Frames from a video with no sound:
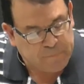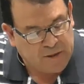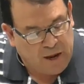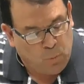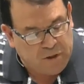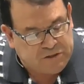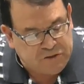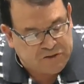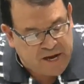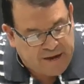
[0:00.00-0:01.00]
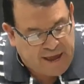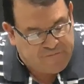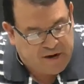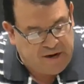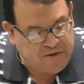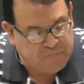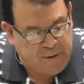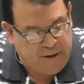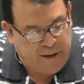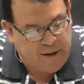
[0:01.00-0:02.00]
And went to seek David and his
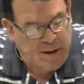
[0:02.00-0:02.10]
men